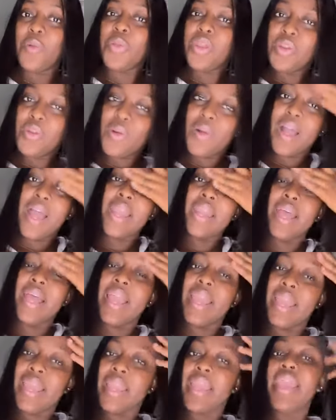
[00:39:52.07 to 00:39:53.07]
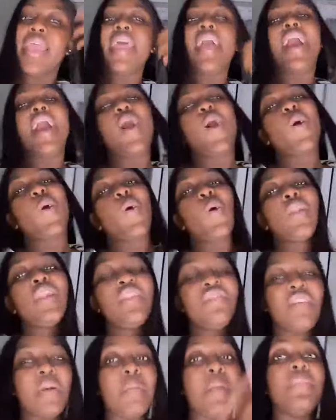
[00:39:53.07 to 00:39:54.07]
We know her now. I'll
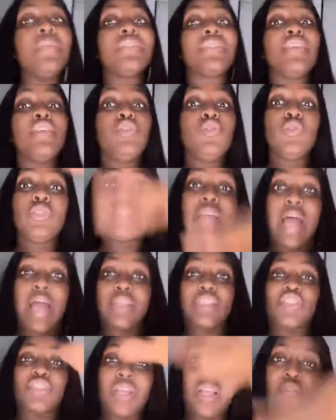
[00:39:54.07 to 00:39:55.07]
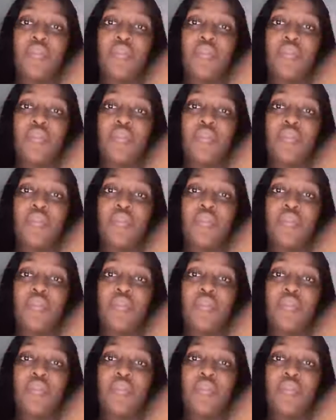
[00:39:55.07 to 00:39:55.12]
call leave her. Make me see use her